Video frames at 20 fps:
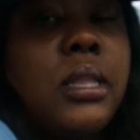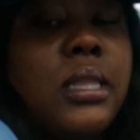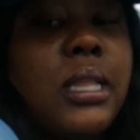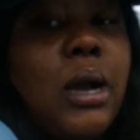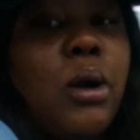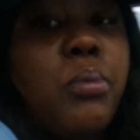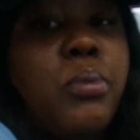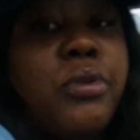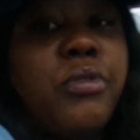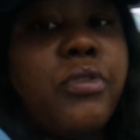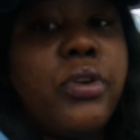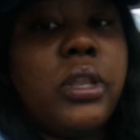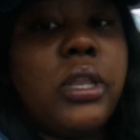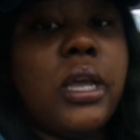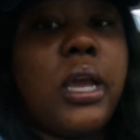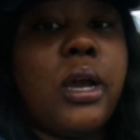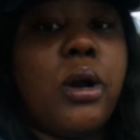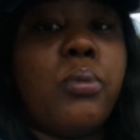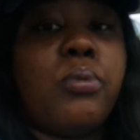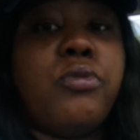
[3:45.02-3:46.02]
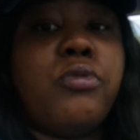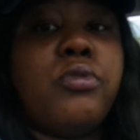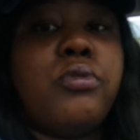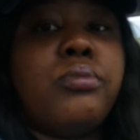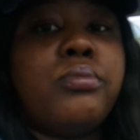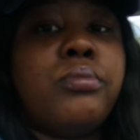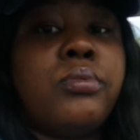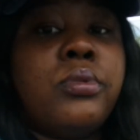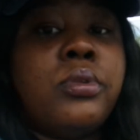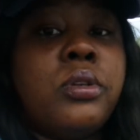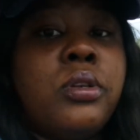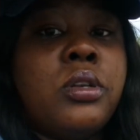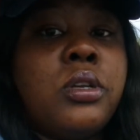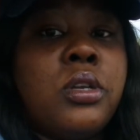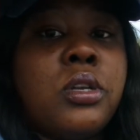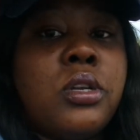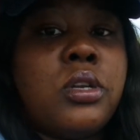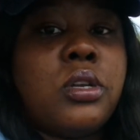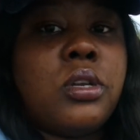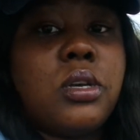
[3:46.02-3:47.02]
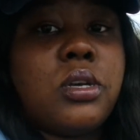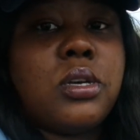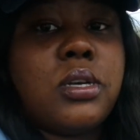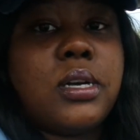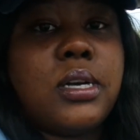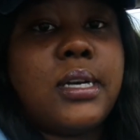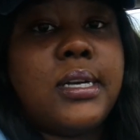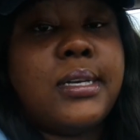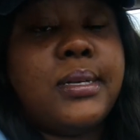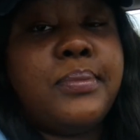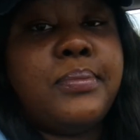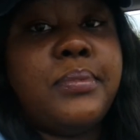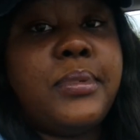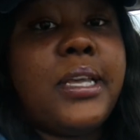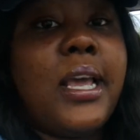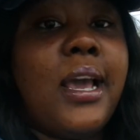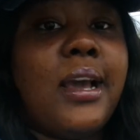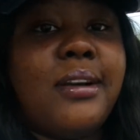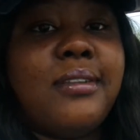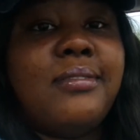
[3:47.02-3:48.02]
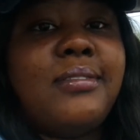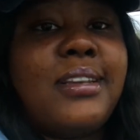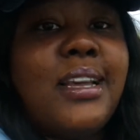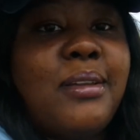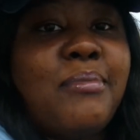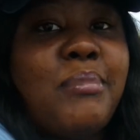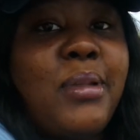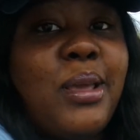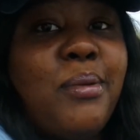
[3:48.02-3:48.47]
that would be really helpful. Yeah, and